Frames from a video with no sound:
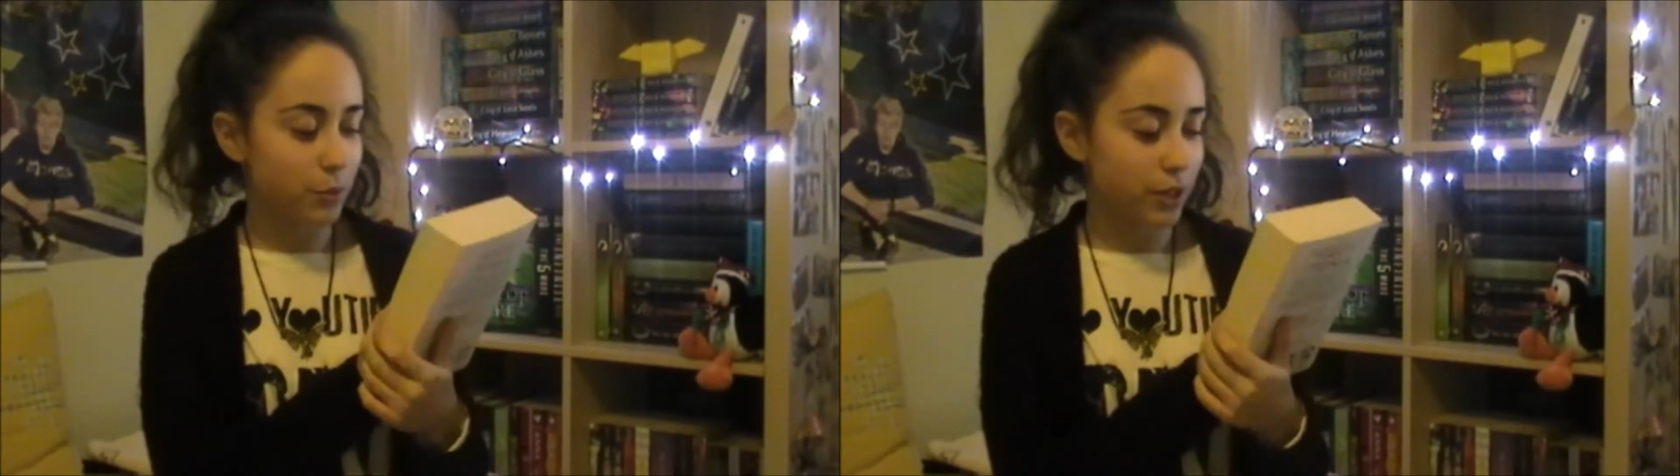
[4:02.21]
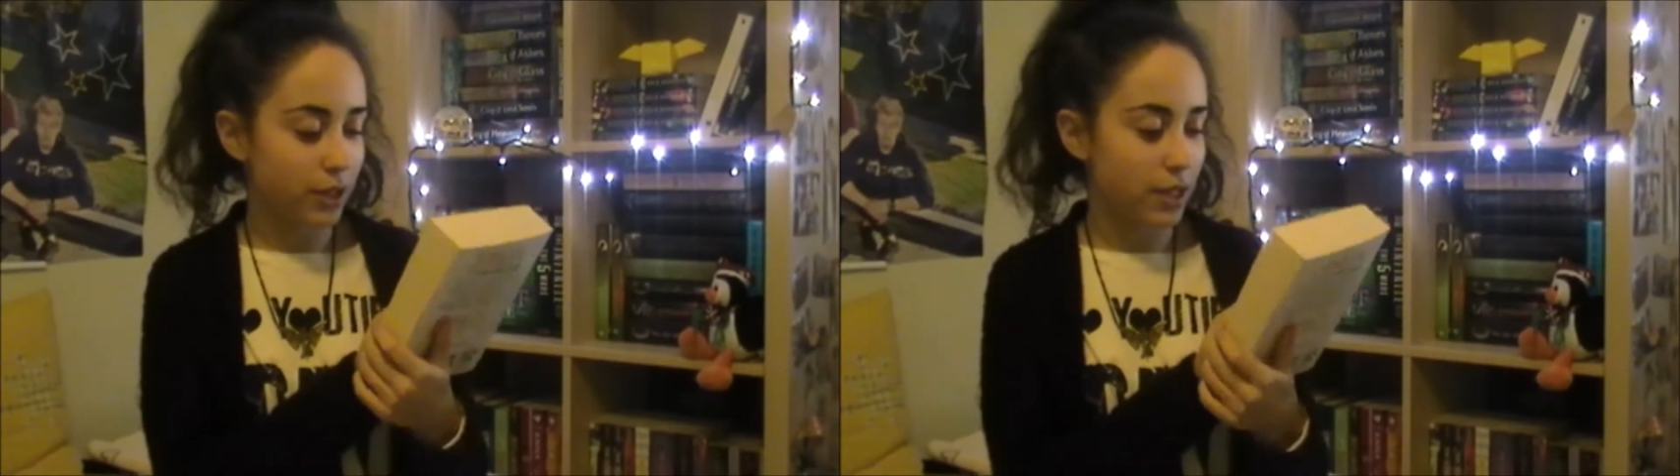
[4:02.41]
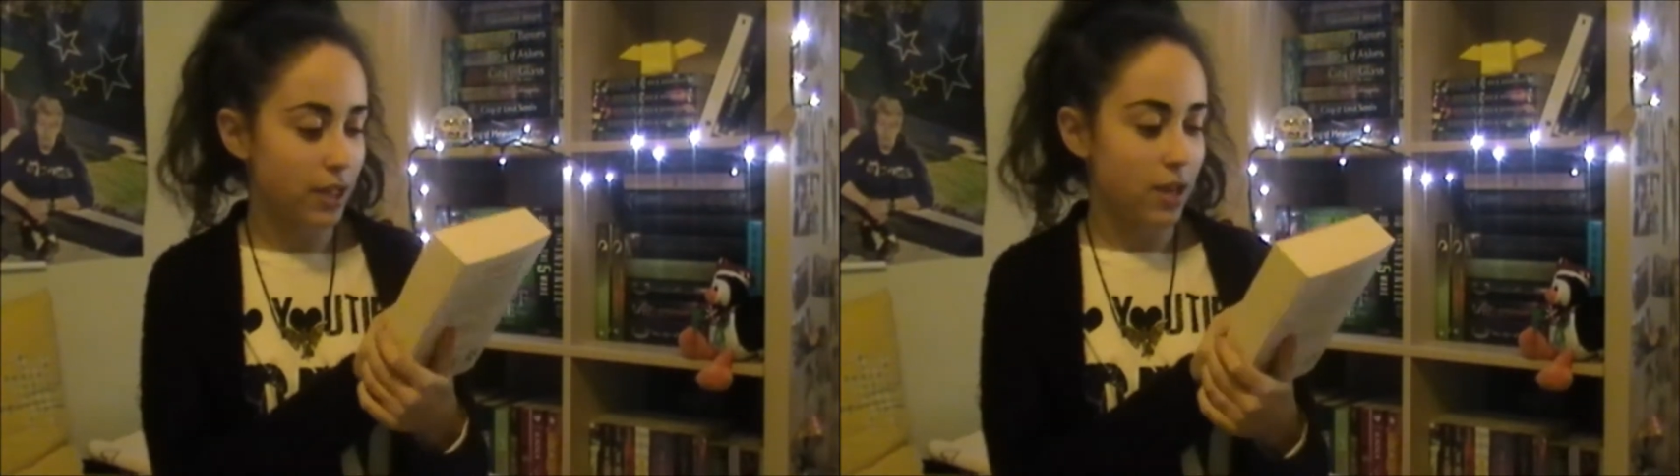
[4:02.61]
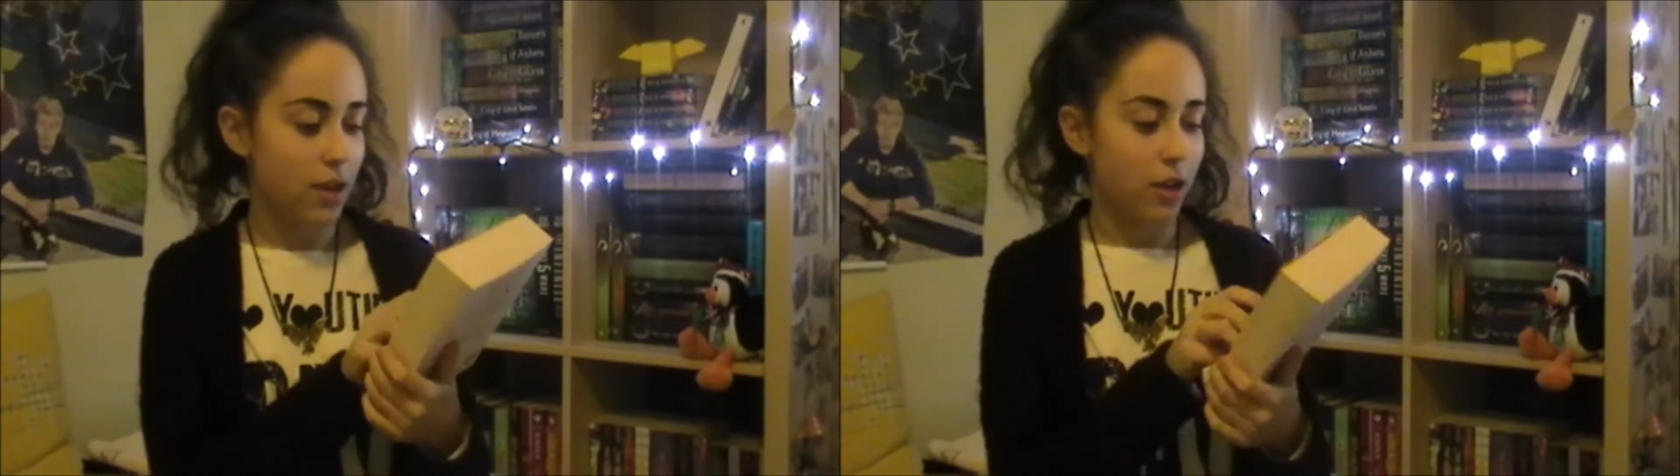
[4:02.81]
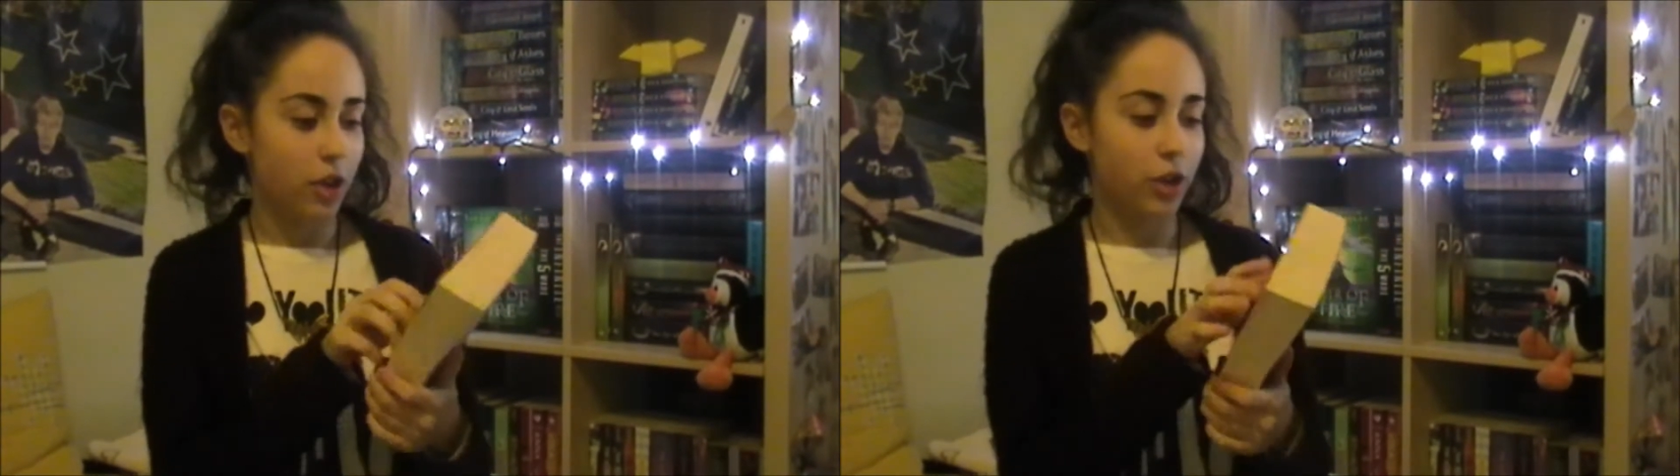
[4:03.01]
really
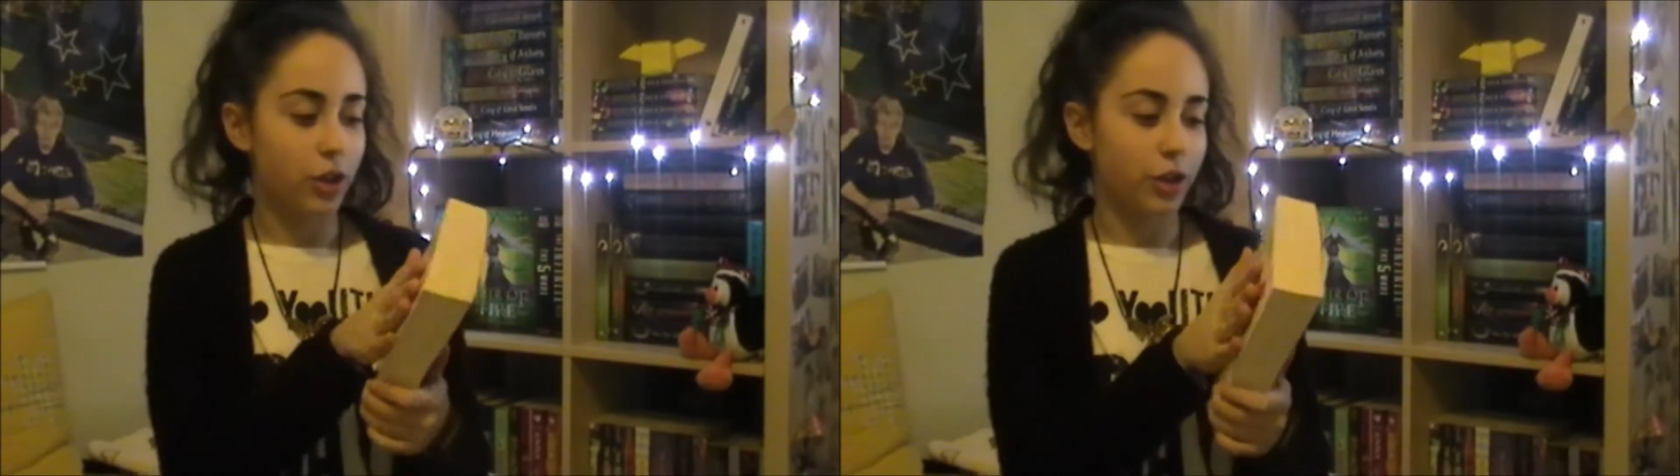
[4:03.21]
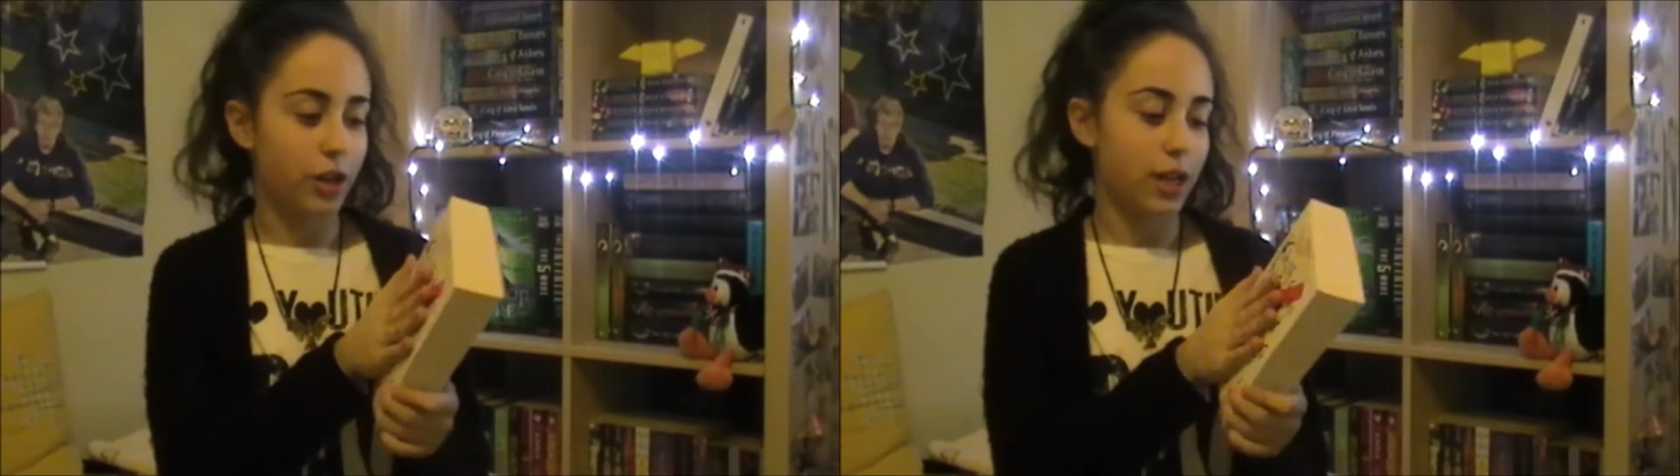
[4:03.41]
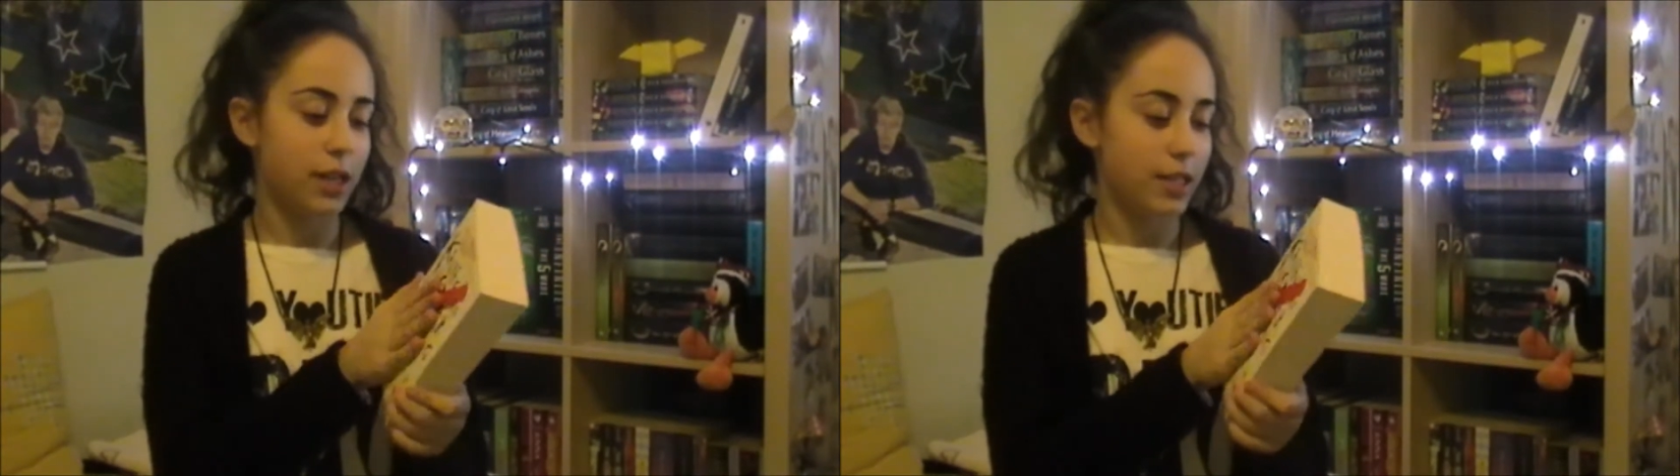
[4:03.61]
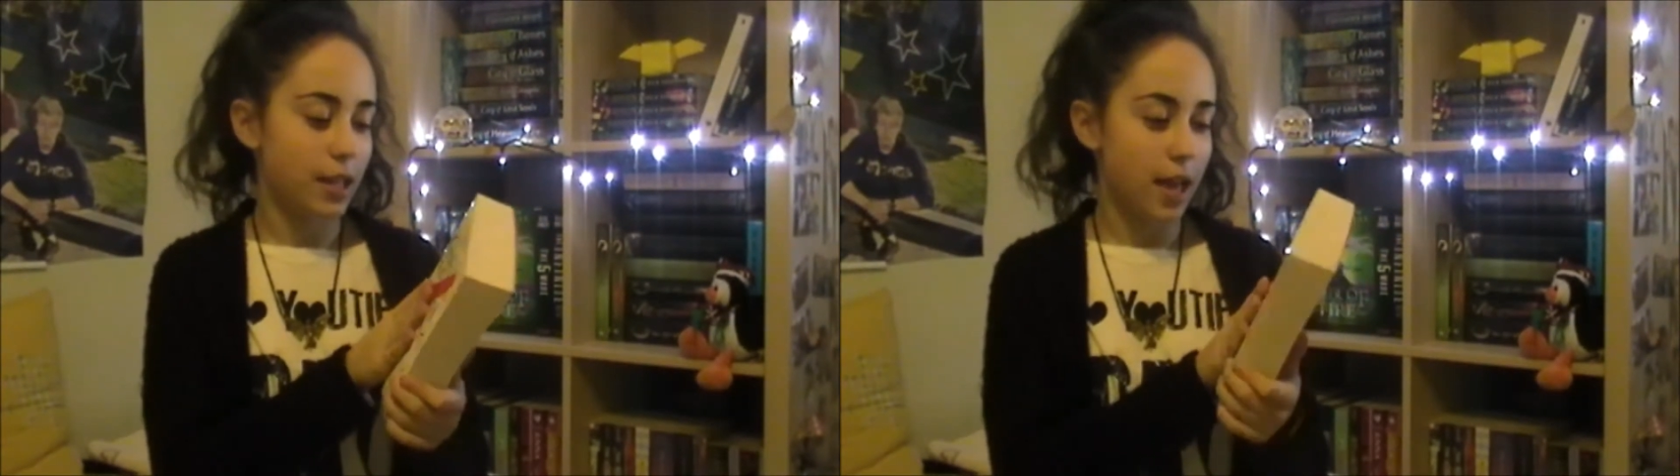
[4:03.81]
good.